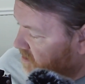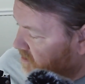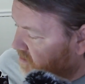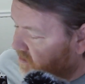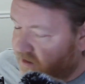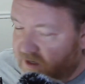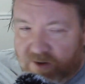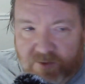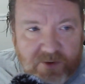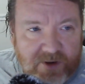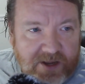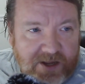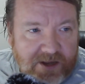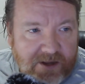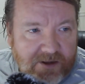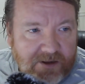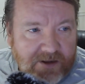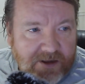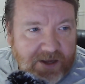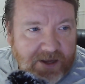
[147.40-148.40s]
Down
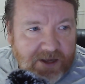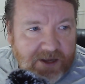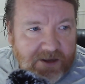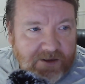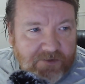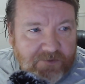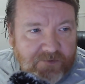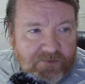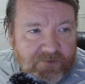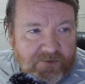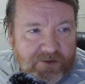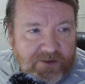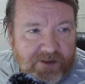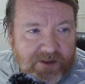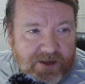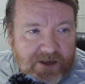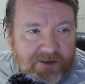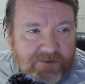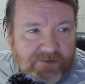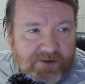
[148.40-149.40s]
here I have
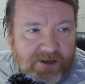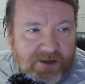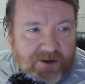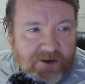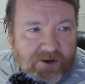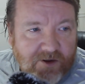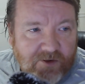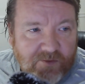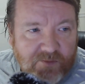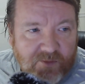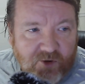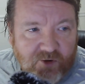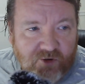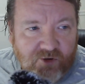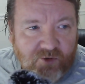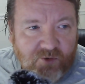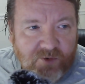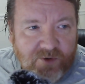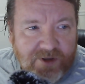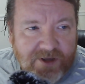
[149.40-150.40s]
the SD card
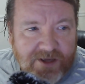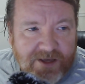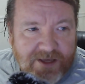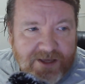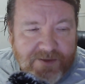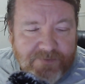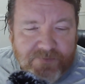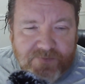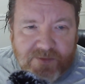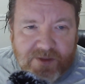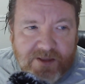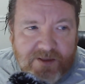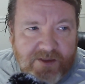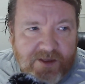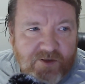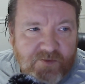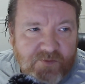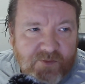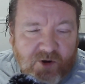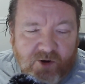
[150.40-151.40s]
module.
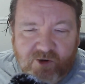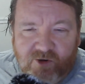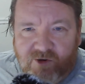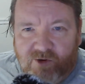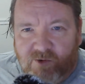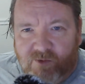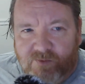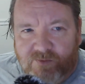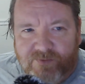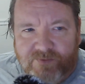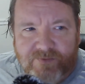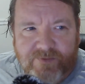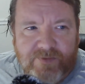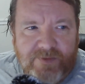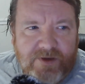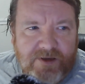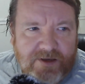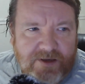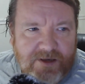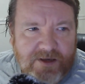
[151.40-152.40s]
This module
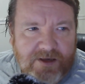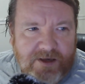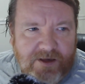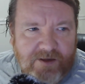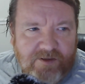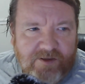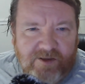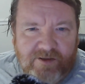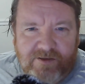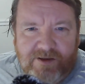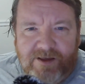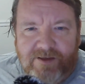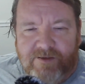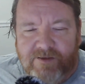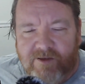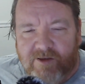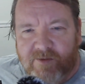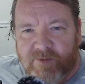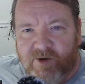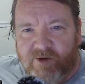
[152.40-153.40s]

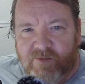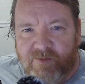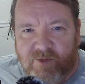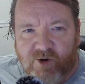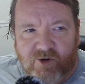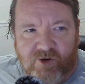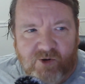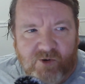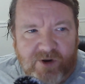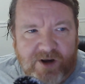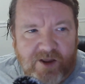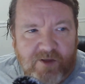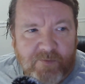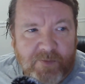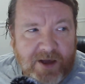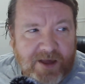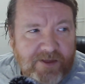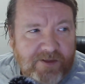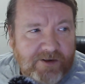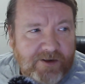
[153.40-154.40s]
isn't so much a module, it's
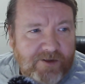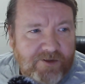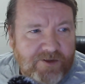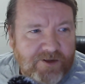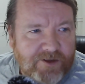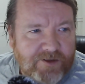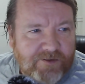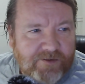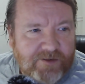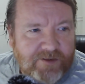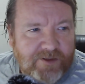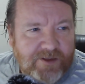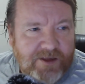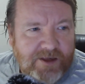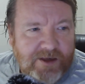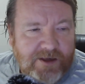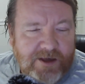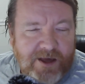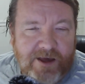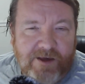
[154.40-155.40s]
basically just
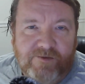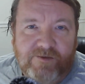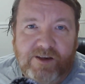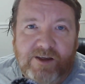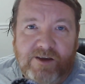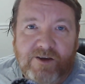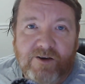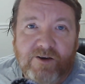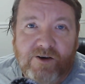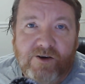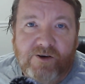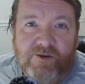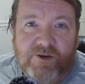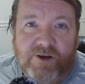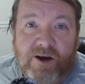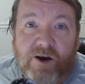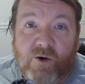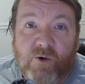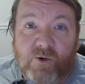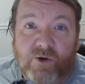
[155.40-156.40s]
the SD card
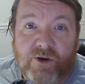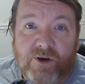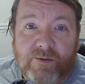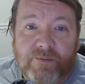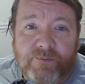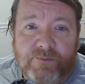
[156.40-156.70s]
holder